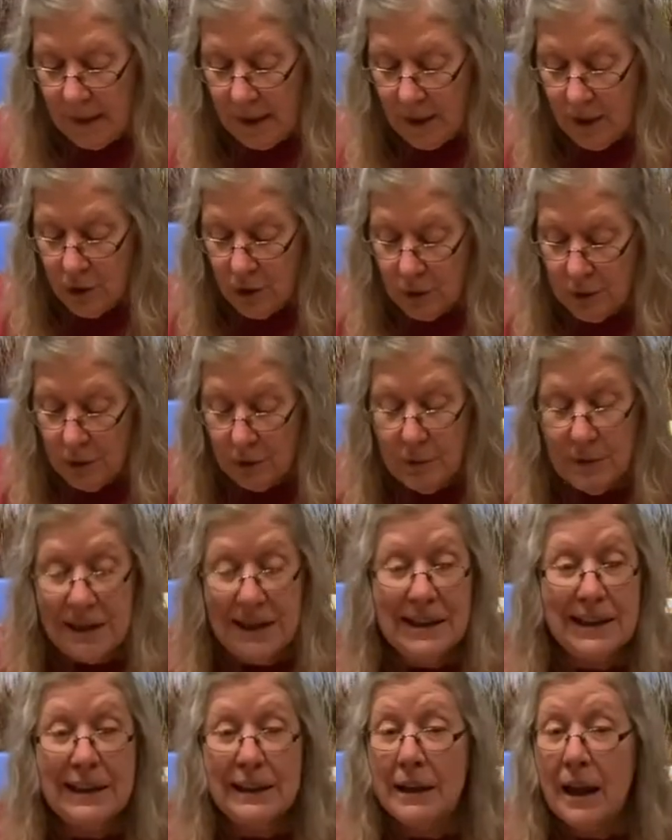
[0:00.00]
You don't need
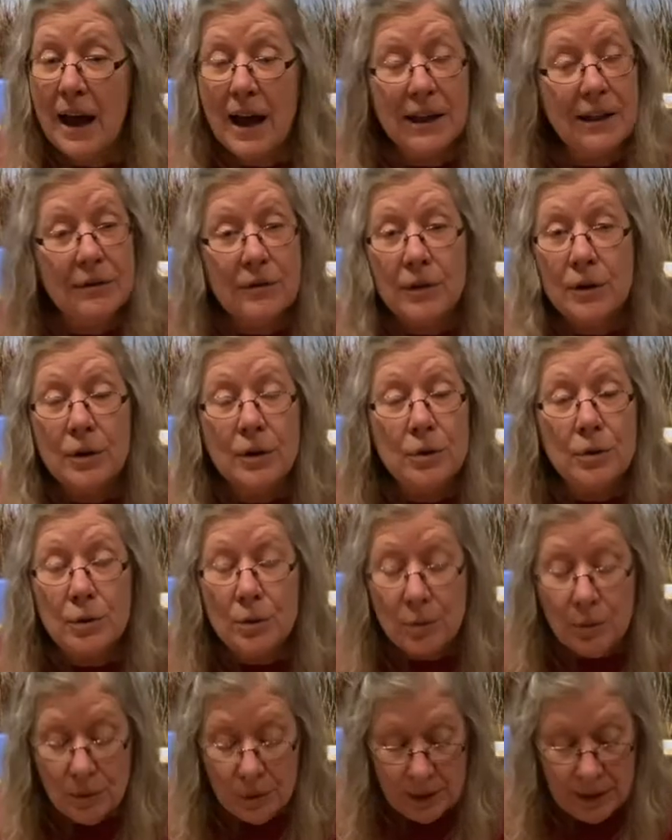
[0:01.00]
a lot of
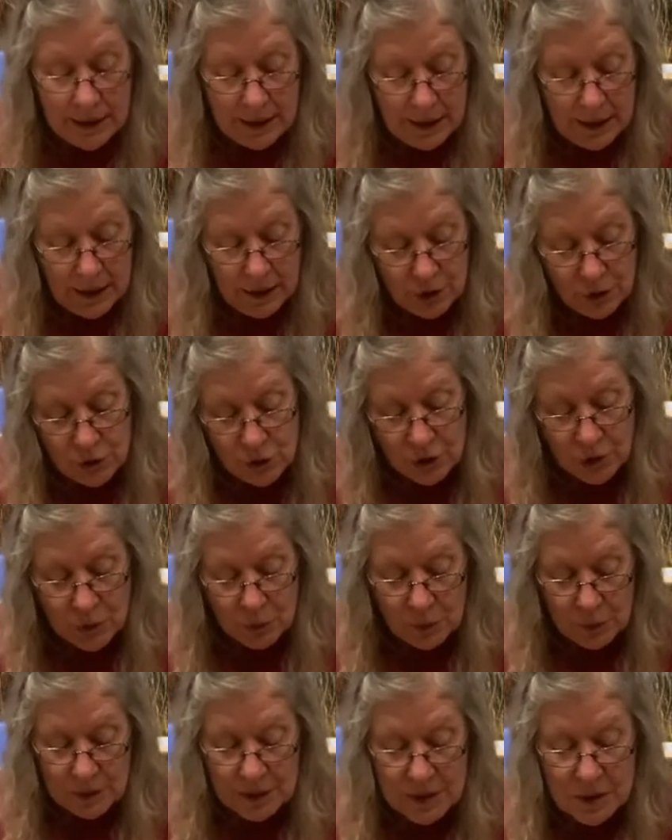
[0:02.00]
glue. You just
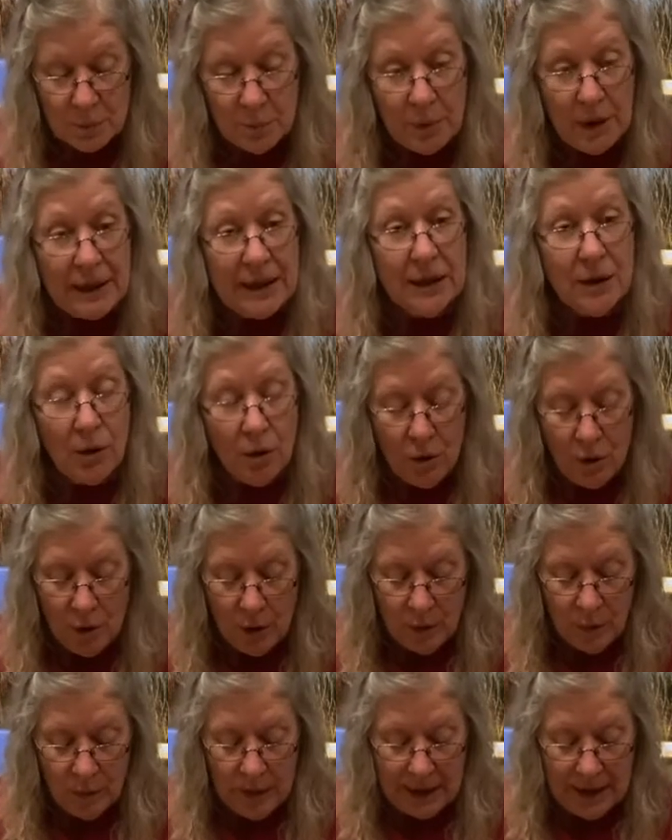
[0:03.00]
want to spread it all
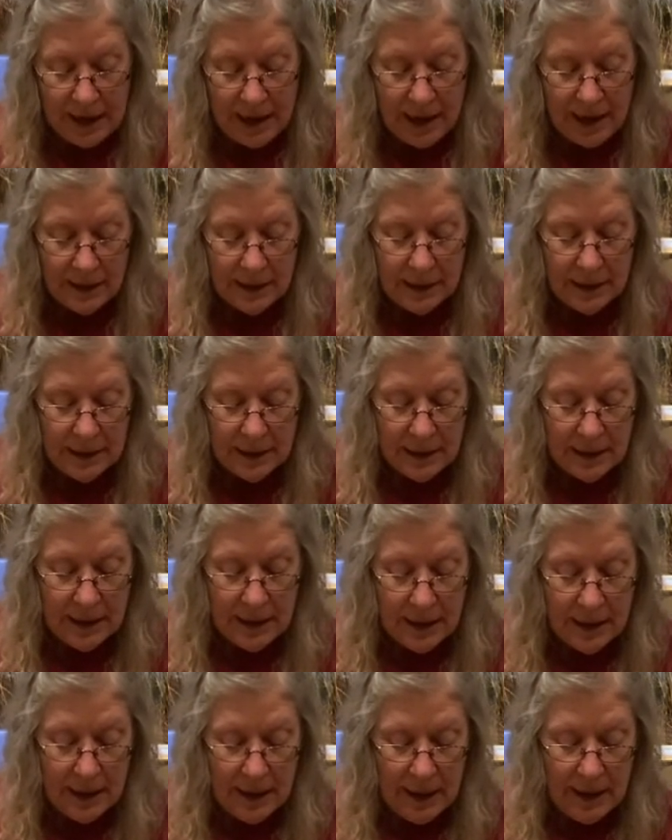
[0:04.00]
the way out,
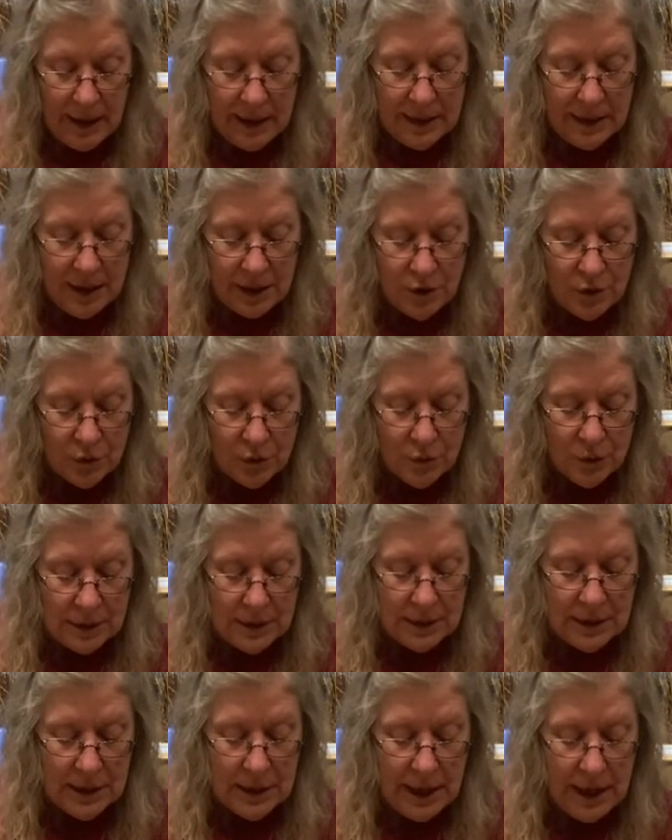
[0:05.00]
and then you're going
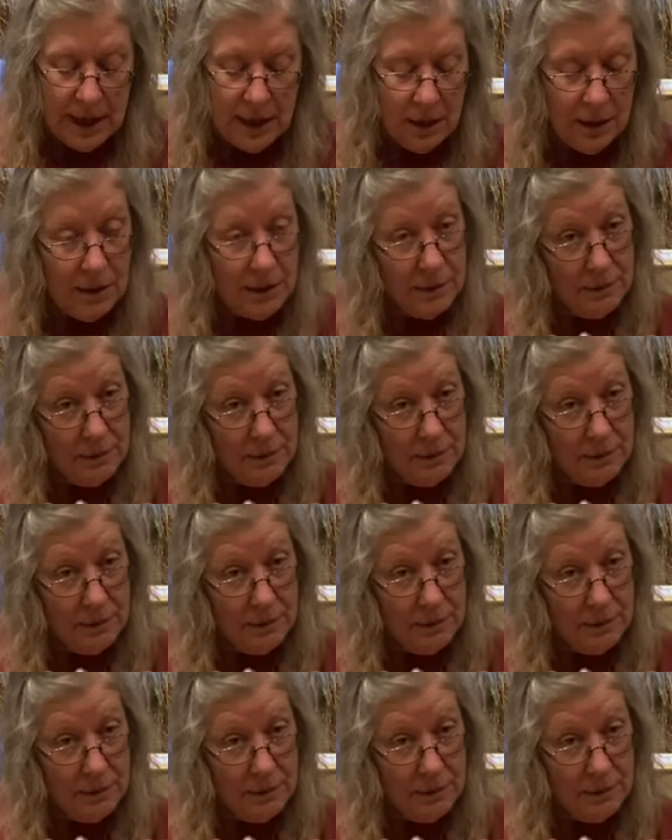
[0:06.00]
to take